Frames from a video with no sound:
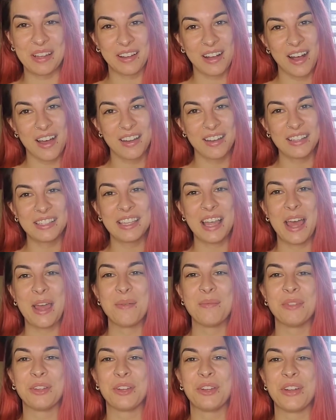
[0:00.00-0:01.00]
Goddess.
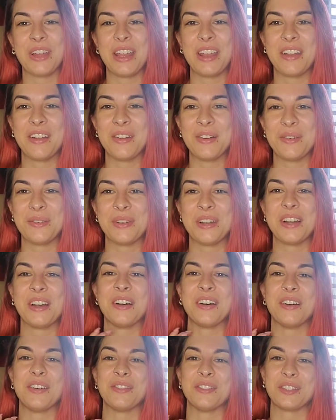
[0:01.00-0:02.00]
I'm the creator and owner
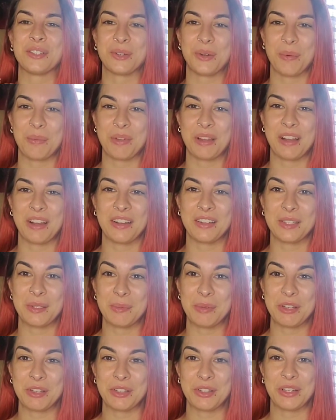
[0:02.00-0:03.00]
of Scorpion Goddess
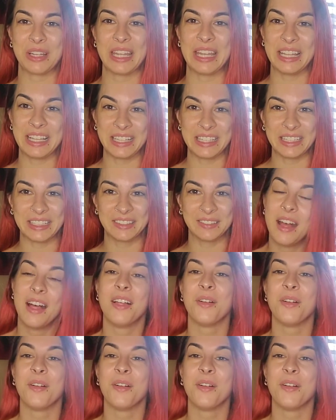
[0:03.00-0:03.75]
Spiritual Healing.